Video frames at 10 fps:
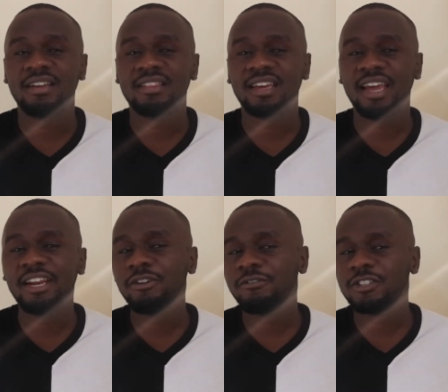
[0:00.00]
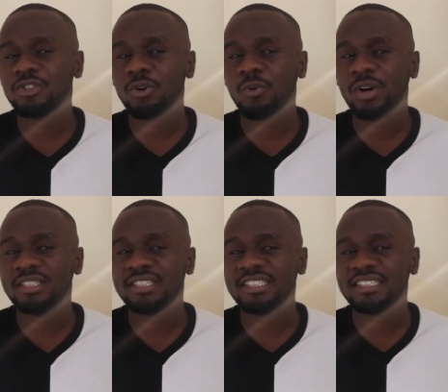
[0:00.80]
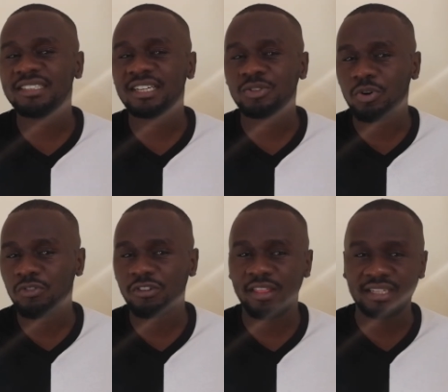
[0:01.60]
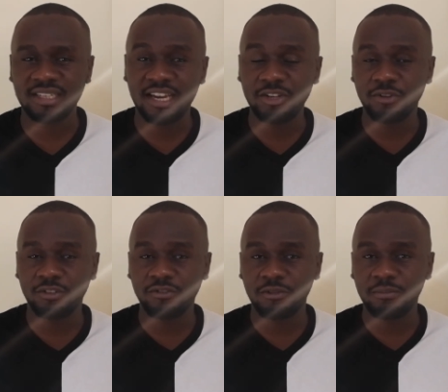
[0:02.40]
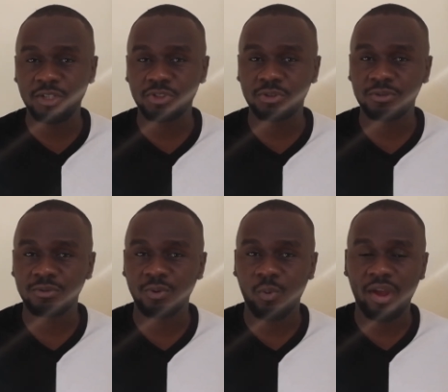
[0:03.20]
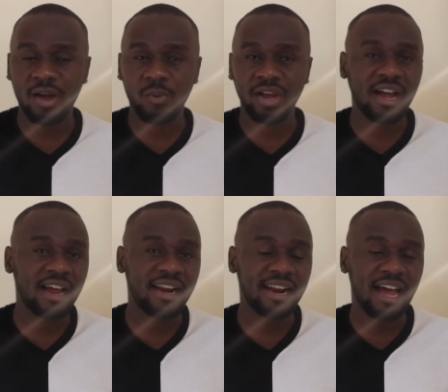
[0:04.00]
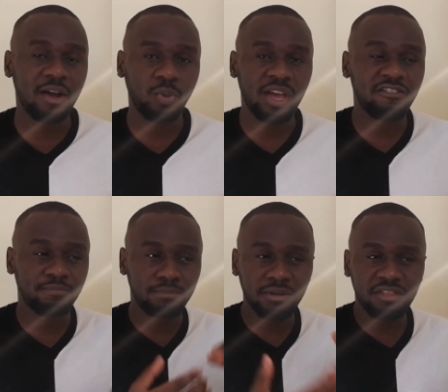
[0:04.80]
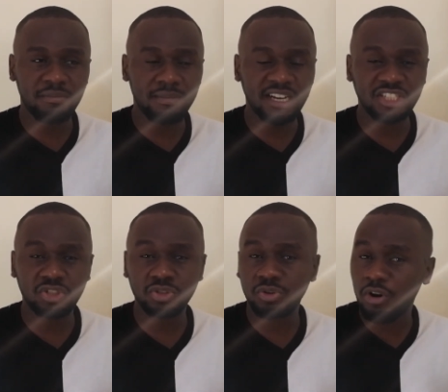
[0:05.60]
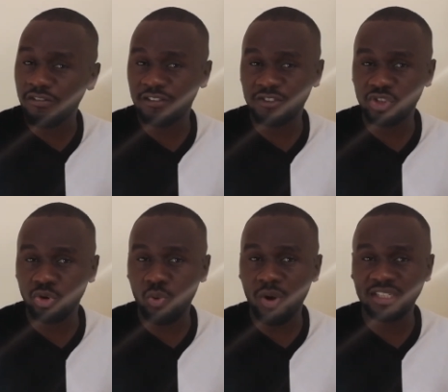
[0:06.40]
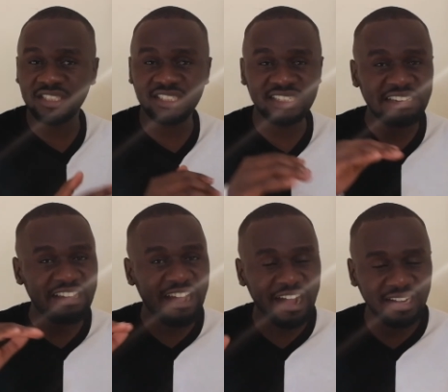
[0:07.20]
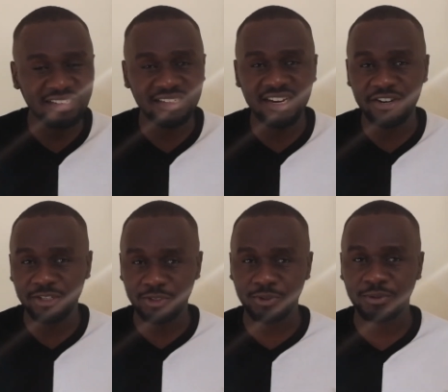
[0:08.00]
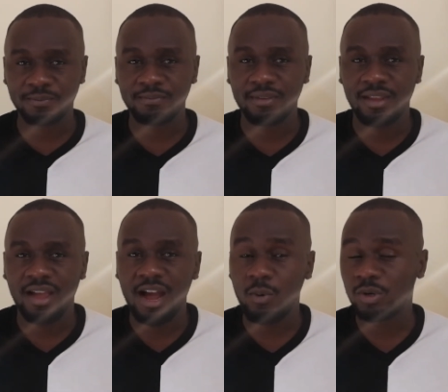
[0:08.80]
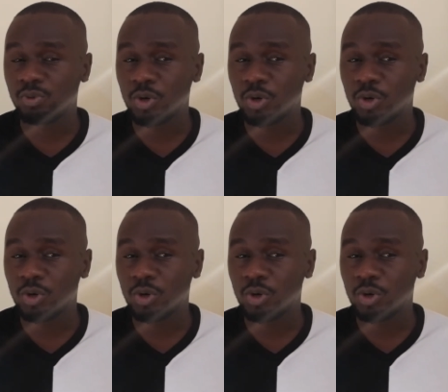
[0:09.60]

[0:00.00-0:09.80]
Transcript: The kind of physical quantities that offer that kind of information, where we have both the magnitude of the physical quantity and the direction, are what we